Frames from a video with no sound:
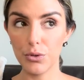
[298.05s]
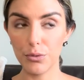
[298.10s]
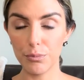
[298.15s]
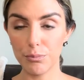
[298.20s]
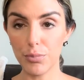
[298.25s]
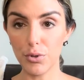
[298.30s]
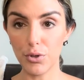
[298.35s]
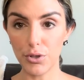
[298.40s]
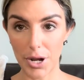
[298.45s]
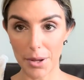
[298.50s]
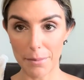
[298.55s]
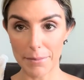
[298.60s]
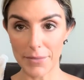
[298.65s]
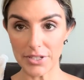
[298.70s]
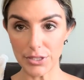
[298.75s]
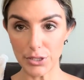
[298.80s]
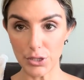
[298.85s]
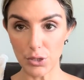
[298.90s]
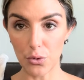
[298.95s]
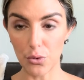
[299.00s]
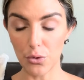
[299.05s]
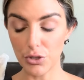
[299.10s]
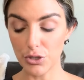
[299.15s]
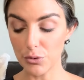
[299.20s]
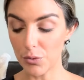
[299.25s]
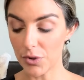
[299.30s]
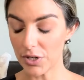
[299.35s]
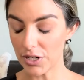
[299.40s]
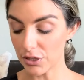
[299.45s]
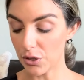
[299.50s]
put on muscle or you
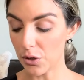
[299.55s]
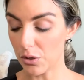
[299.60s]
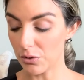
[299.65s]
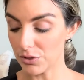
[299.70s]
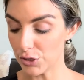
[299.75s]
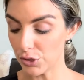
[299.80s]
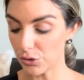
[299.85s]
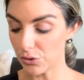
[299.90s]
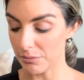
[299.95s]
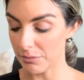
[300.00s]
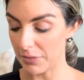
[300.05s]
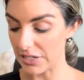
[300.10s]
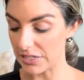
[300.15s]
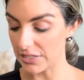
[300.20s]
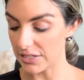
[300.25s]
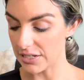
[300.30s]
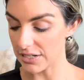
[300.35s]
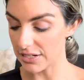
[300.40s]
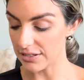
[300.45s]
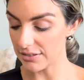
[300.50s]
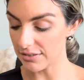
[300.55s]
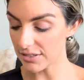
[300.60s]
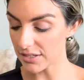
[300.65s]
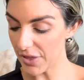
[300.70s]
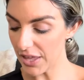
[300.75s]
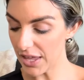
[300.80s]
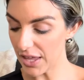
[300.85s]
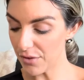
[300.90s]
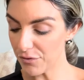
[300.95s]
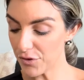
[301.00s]
want to go into a maintenance.
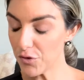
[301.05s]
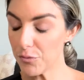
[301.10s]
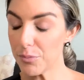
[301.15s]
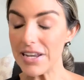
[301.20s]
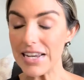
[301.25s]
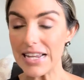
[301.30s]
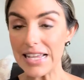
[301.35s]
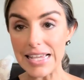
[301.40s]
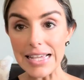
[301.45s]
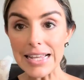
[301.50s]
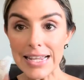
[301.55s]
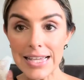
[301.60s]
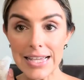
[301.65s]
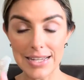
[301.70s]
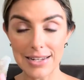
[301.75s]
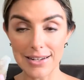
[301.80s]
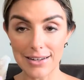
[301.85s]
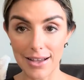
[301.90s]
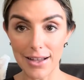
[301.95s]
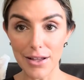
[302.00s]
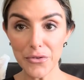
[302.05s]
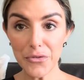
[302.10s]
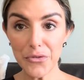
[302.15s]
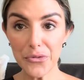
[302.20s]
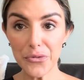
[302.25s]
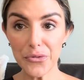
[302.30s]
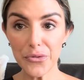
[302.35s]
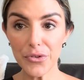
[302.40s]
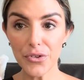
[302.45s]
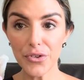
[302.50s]
If you've been eating enough,
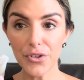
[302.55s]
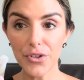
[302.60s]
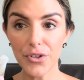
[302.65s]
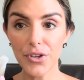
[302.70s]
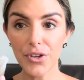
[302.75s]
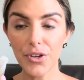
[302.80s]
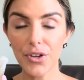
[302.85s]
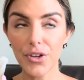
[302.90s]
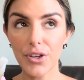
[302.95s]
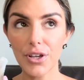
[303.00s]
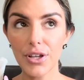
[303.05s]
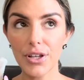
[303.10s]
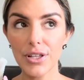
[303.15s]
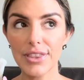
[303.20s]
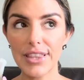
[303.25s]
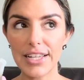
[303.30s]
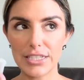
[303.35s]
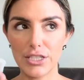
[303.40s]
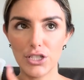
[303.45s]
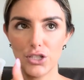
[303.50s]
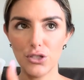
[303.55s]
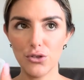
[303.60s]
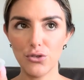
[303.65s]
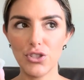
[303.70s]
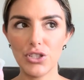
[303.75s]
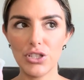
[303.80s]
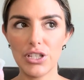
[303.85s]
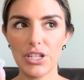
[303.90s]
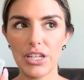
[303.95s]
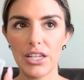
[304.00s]
that's
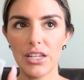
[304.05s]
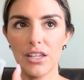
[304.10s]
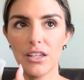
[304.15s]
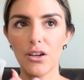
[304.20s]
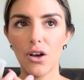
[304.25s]
usually